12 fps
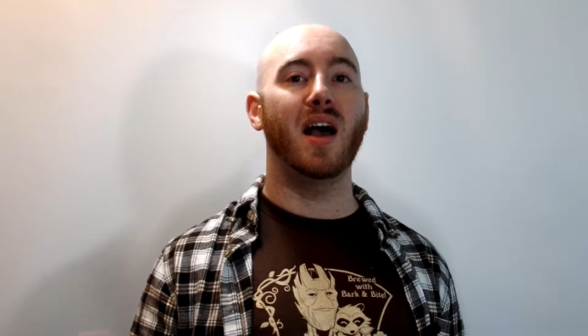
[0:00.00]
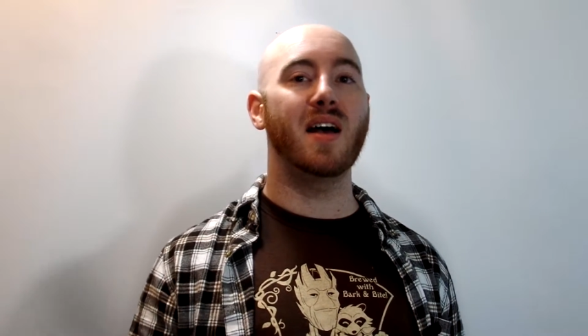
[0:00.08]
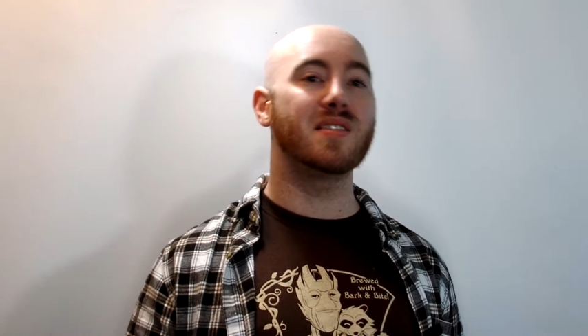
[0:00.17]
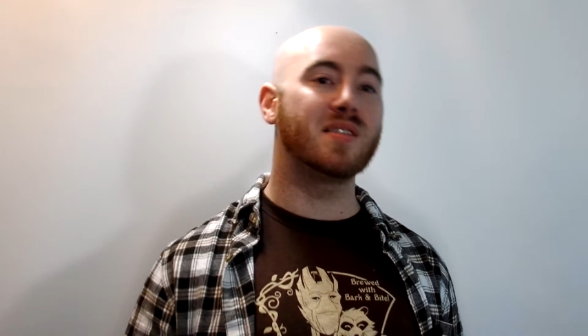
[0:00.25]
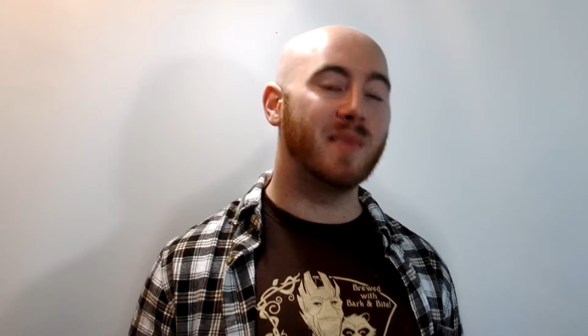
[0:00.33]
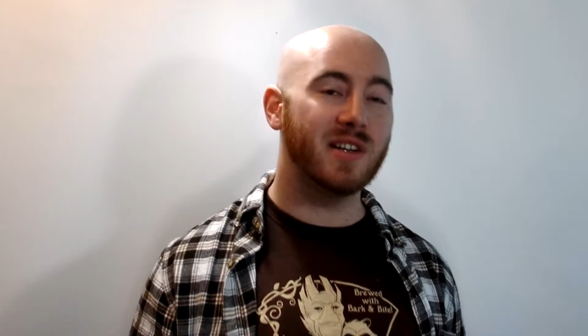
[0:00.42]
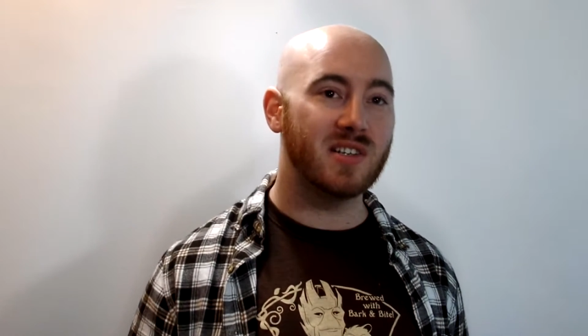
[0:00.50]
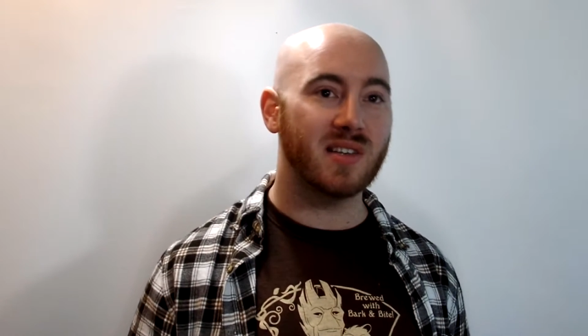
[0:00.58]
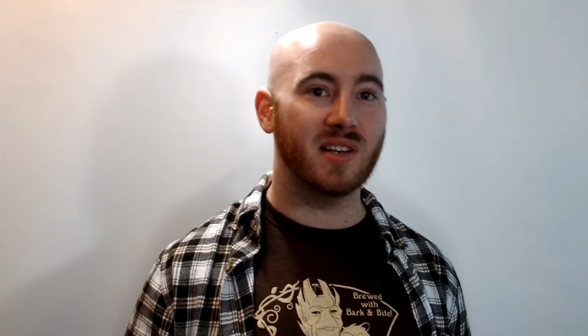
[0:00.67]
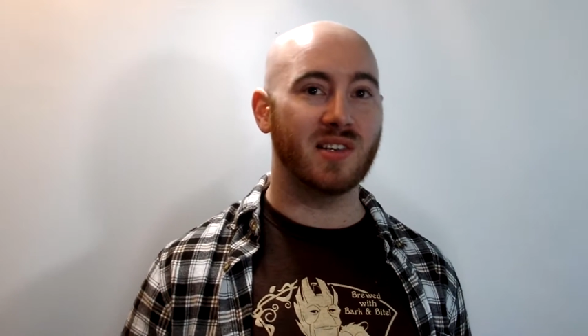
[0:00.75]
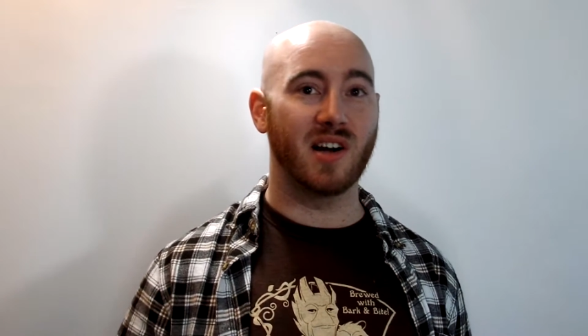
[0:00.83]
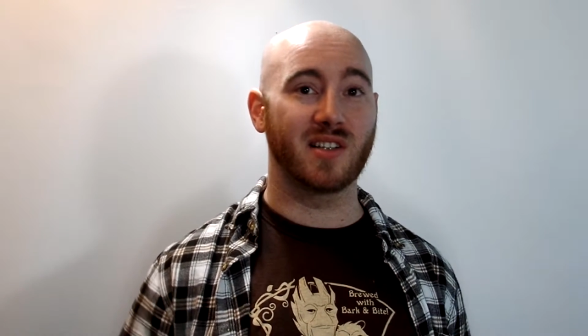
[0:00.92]
As much
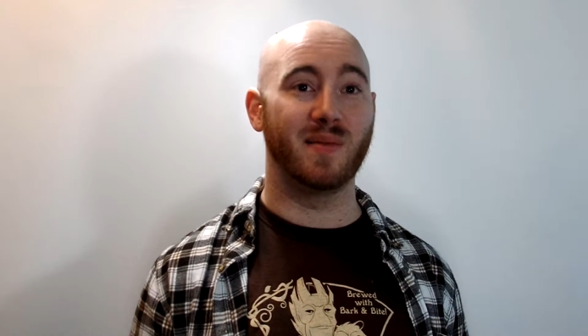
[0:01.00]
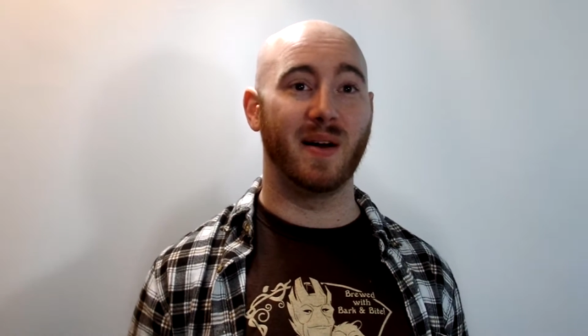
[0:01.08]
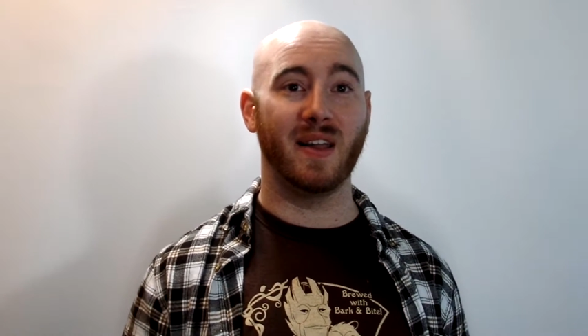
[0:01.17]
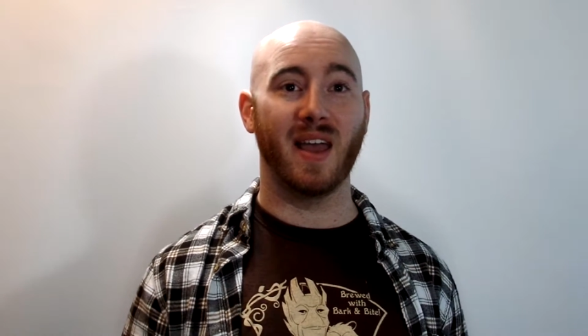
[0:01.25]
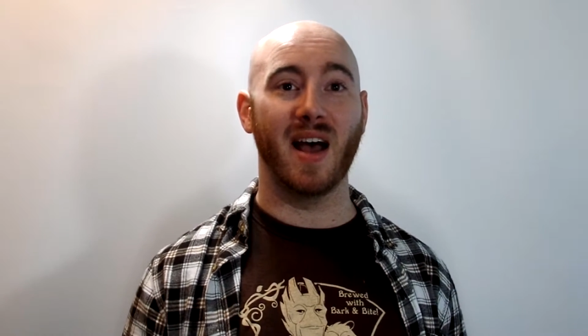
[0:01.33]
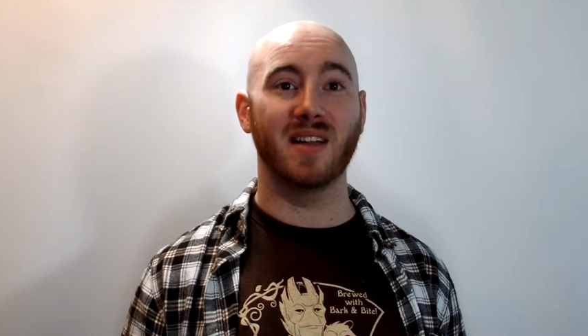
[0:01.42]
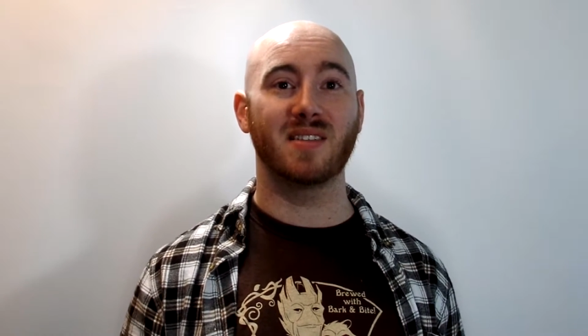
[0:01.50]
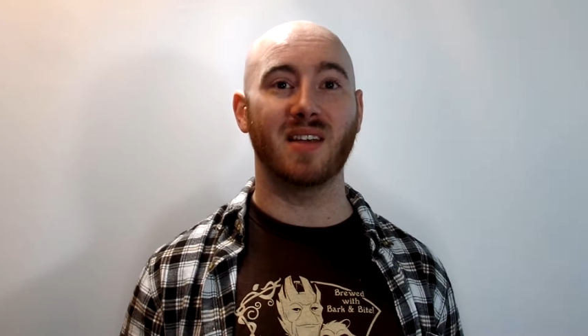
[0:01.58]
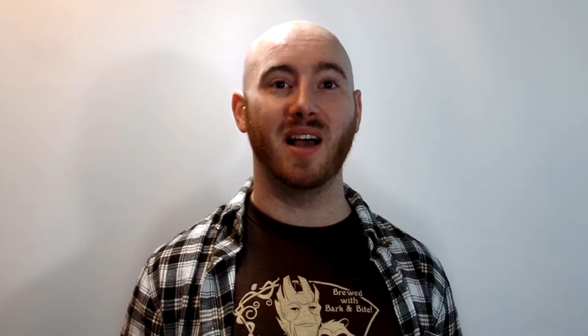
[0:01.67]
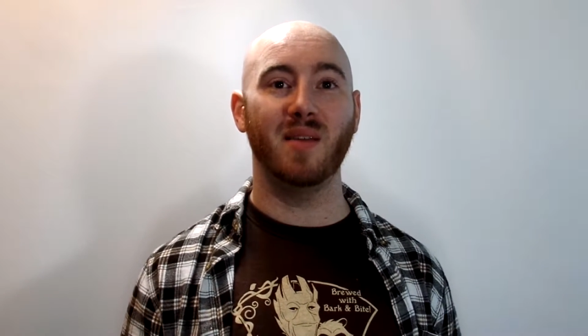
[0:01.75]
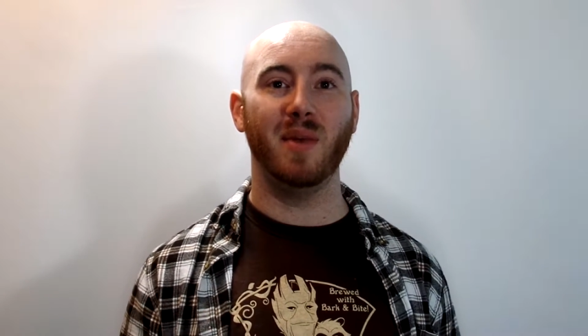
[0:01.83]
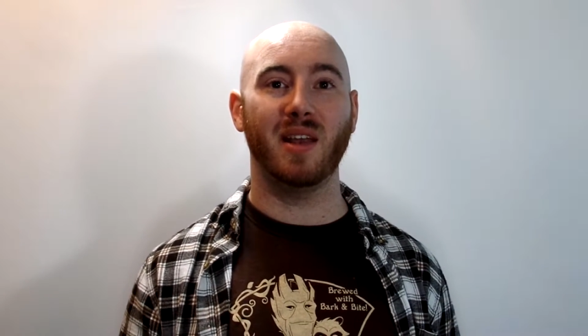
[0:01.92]
as I talk to my cats,
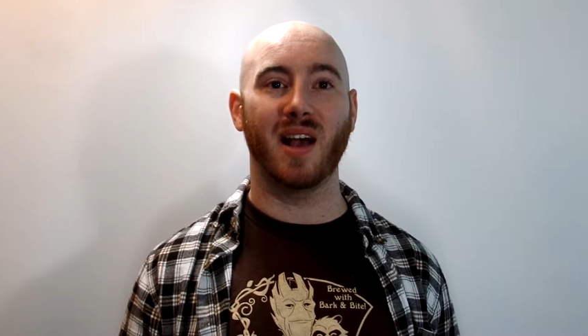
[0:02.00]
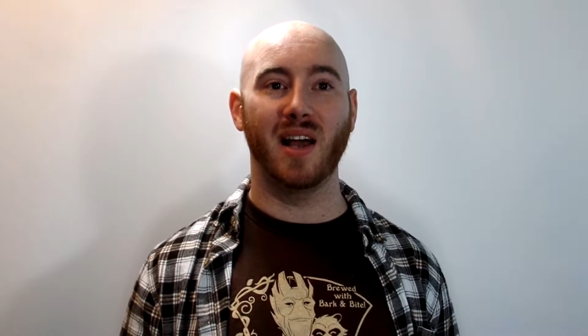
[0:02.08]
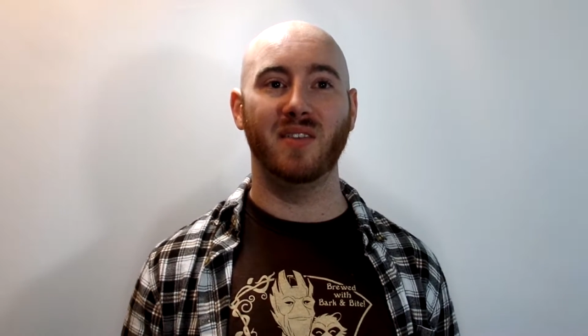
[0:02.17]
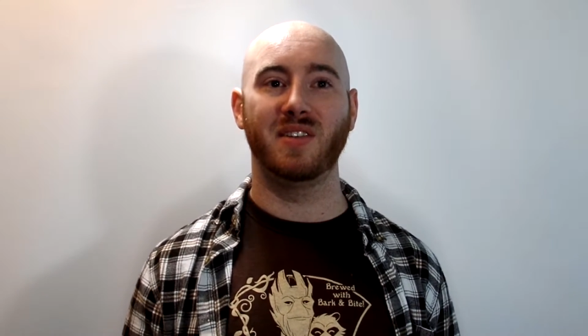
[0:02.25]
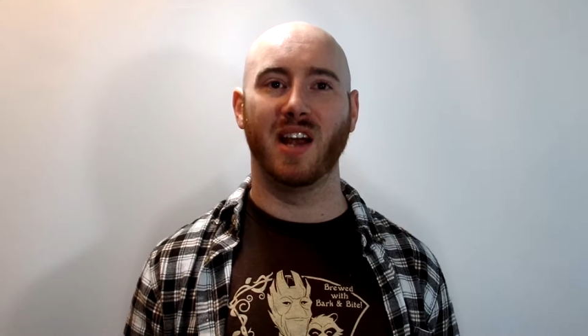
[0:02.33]
I'd be kind